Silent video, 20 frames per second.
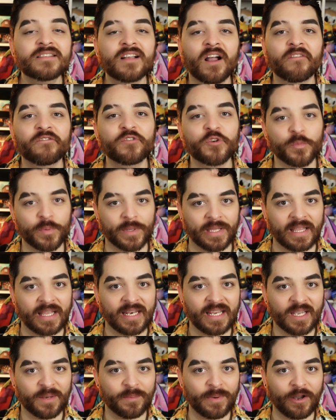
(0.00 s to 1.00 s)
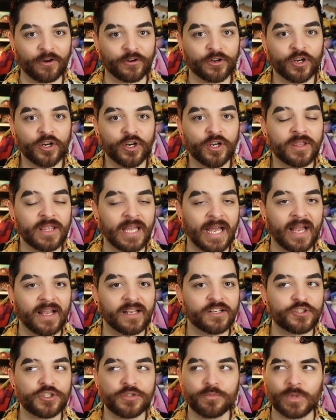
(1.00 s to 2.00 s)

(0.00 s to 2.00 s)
comfortability about her that